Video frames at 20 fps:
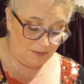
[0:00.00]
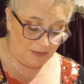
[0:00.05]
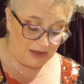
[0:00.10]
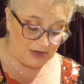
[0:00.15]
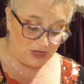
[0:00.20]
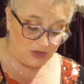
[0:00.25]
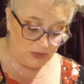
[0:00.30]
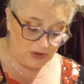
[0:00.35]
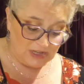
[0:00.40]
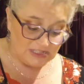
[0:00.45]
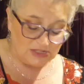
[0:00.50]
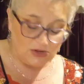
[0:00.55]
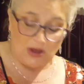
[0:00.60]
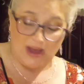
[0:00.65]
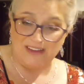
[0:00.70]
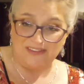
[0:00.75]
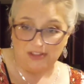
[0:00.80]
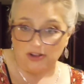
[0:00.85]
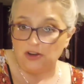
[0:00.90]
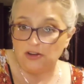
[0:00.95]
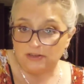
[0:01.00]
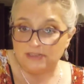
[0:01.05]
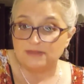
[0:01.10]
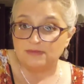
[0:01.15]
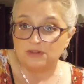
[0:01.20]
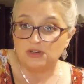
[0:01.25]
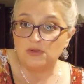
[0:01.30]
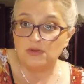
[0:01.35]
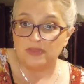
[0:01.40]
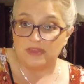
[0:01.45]
by doing so, I've learned
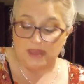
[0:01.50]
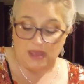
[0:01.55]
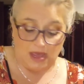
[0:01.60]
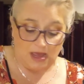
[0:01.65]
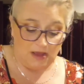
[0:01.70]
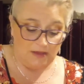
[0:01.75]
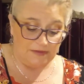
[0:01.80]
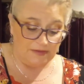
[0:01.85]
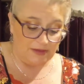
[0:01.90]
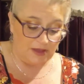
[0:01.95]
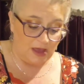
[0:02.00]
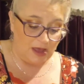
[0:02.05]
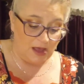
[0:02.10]
some new things.